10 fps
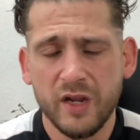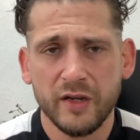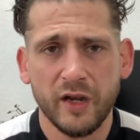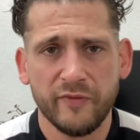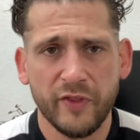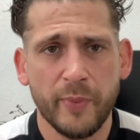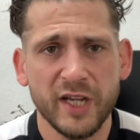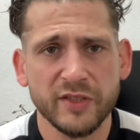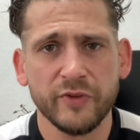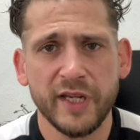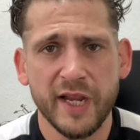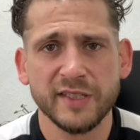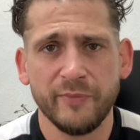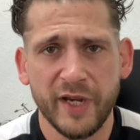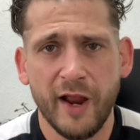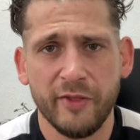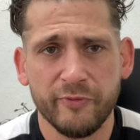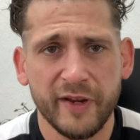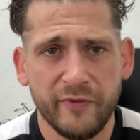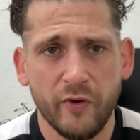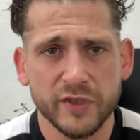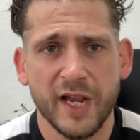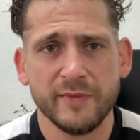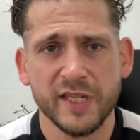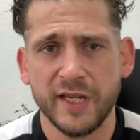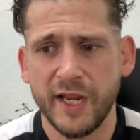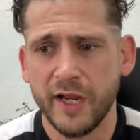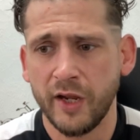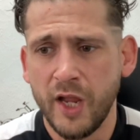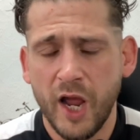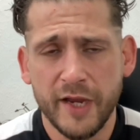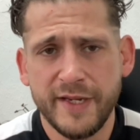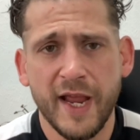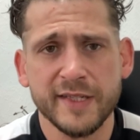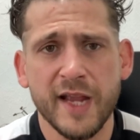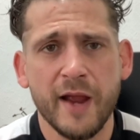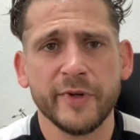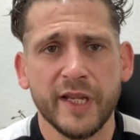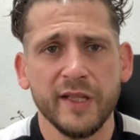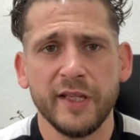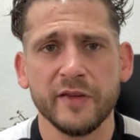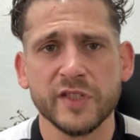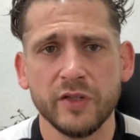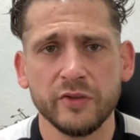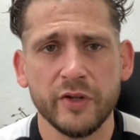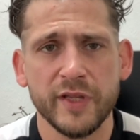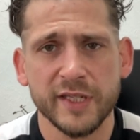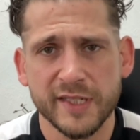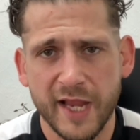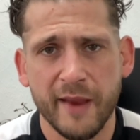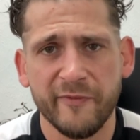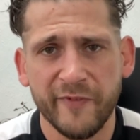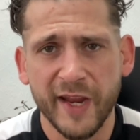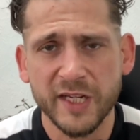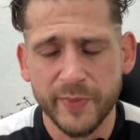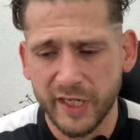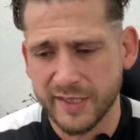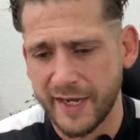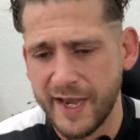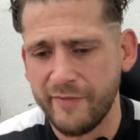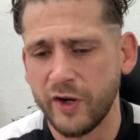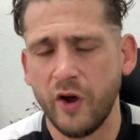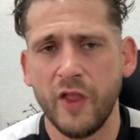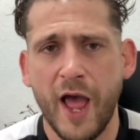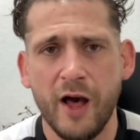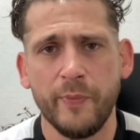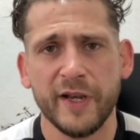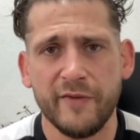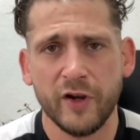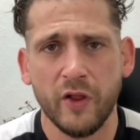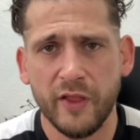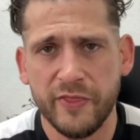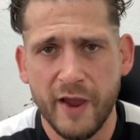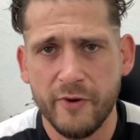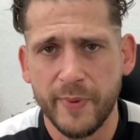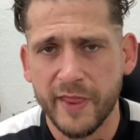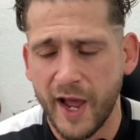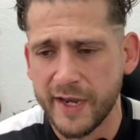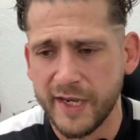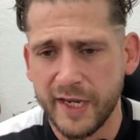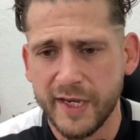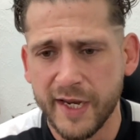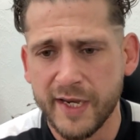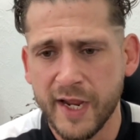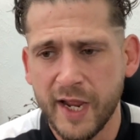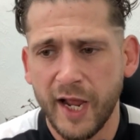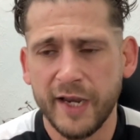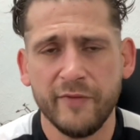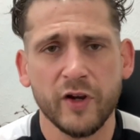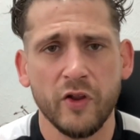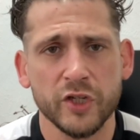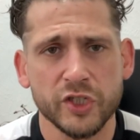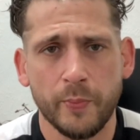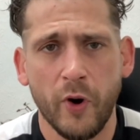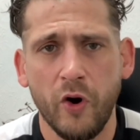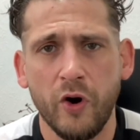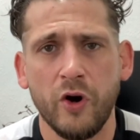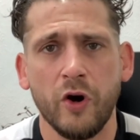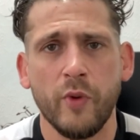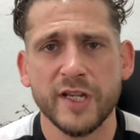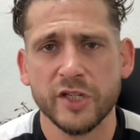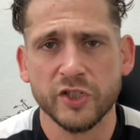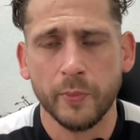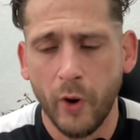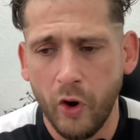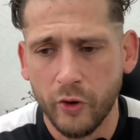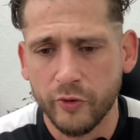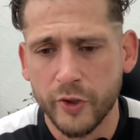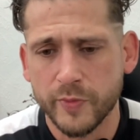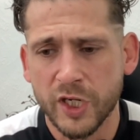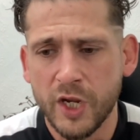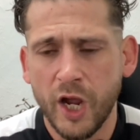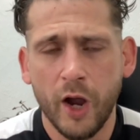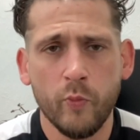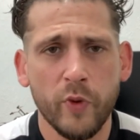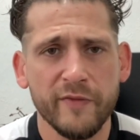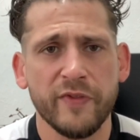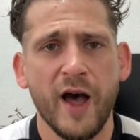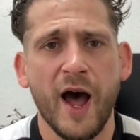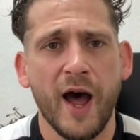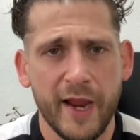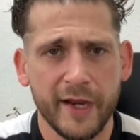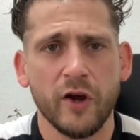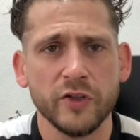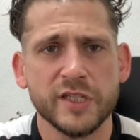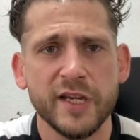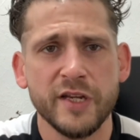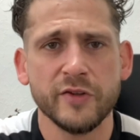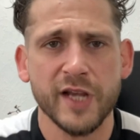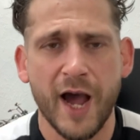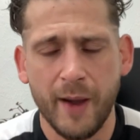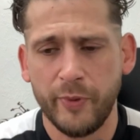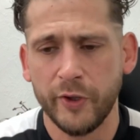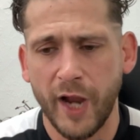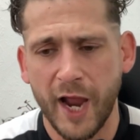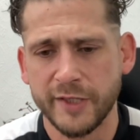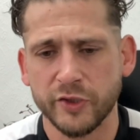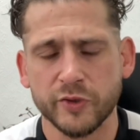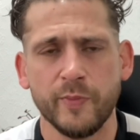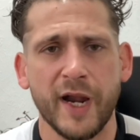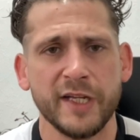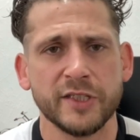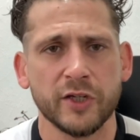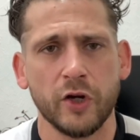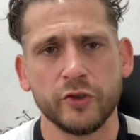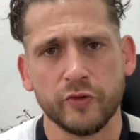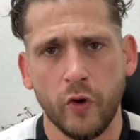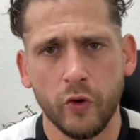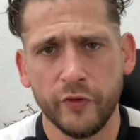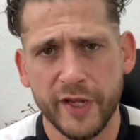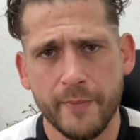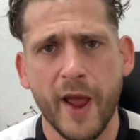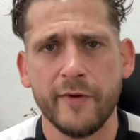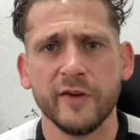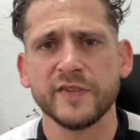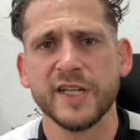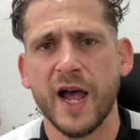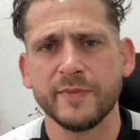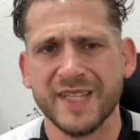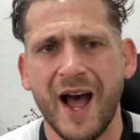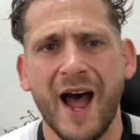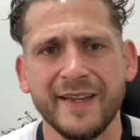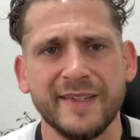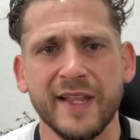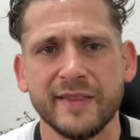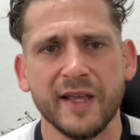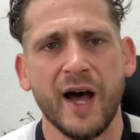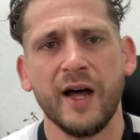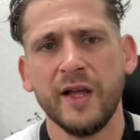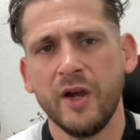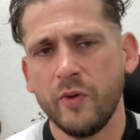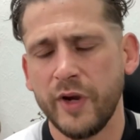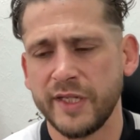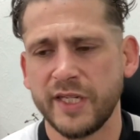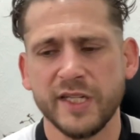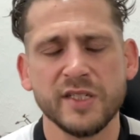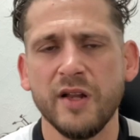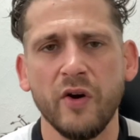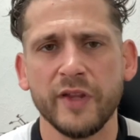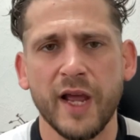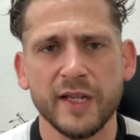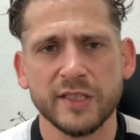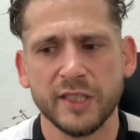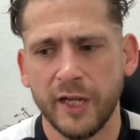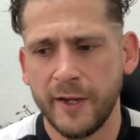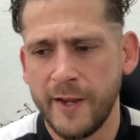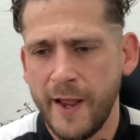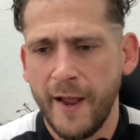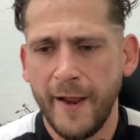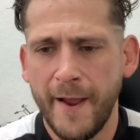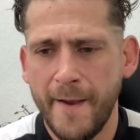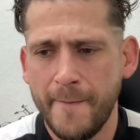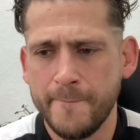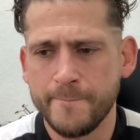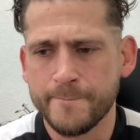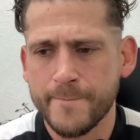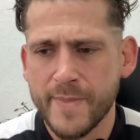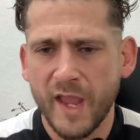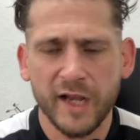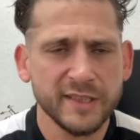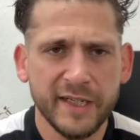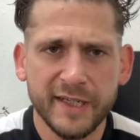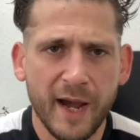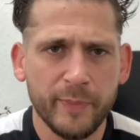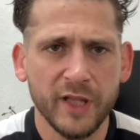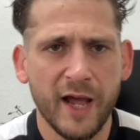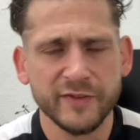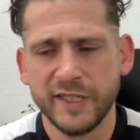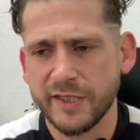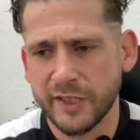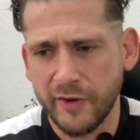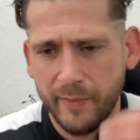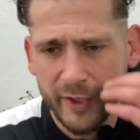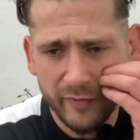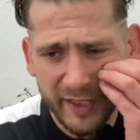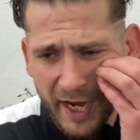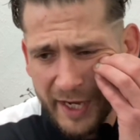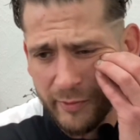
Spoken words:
For the past 3 years, I've been out 3-4 times a year. And yes, I am guilty of still doing the same things, because I never got the help. I never got the therapy that I needed. I never got the support or went to support groups. And with that, it continued to happen. I just managed to control the amount of times that I did that, which is not the answer. I seen Dapper Laugh's Instagram the other day.